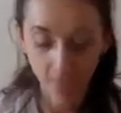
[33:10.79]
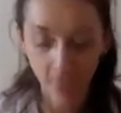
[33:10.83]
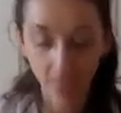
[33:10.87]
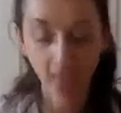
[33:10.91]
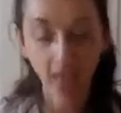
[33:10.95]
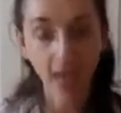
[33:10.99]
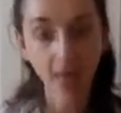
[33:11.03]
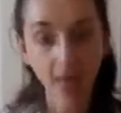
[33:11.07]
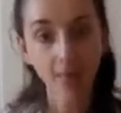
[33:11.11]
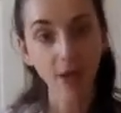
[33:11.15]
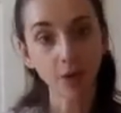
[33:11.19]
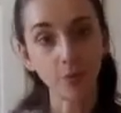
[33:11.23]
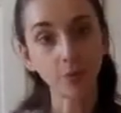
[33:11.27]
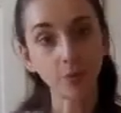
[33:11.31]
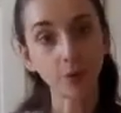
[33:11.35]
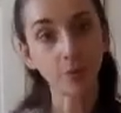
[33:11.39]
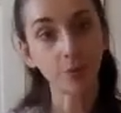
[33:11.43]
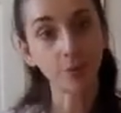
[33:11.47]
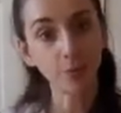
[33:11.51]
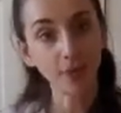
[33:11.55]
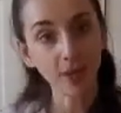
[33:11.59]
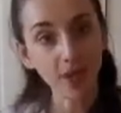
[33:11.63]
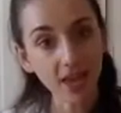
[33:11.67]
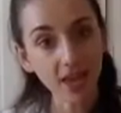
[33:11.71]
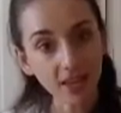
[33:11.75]
and then we're
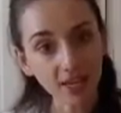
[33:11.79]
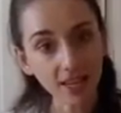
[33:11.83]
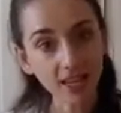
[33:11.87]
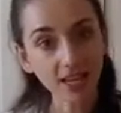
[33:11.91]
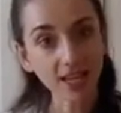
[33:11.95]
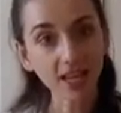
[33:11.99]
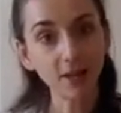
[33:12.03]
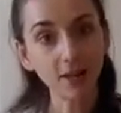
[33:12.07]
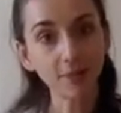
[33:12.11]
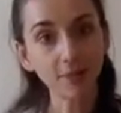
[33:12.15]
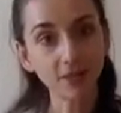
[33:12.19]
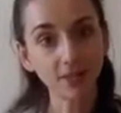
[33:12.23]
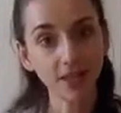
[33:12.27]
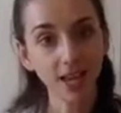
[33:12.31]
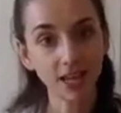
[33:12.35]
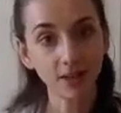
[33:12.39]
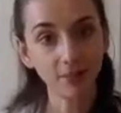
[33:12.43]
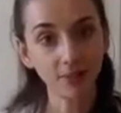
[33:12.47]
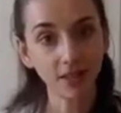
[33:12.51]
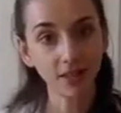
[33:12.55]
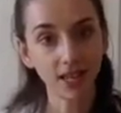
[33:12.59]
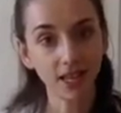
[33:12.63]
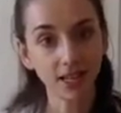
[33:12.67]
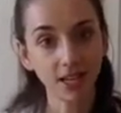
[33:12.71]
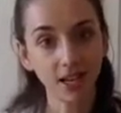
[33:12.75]
picking up side
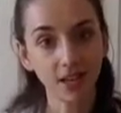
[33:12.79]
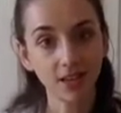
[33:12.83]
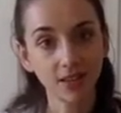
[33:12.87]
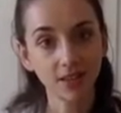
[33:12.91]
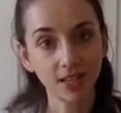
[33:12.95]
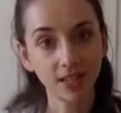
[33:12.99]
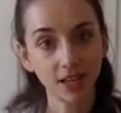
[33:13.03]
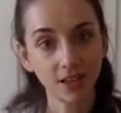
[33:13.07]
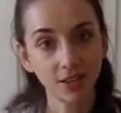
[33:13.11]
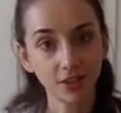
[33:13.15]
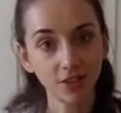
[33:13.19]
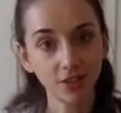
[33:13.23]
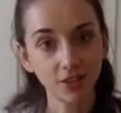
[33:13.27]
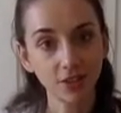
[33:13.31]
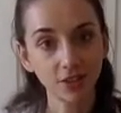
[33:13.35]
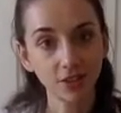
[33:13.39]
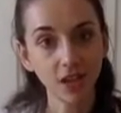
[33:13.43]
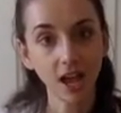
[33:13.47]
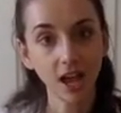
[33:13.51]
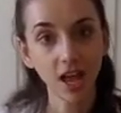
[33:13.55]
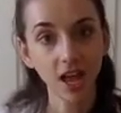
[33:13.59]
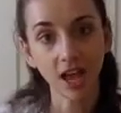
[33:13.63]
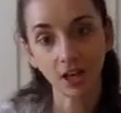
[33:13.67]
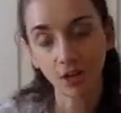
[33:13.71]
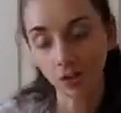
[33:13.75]
plank on the other
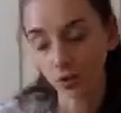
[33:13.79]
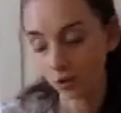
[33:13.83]
side.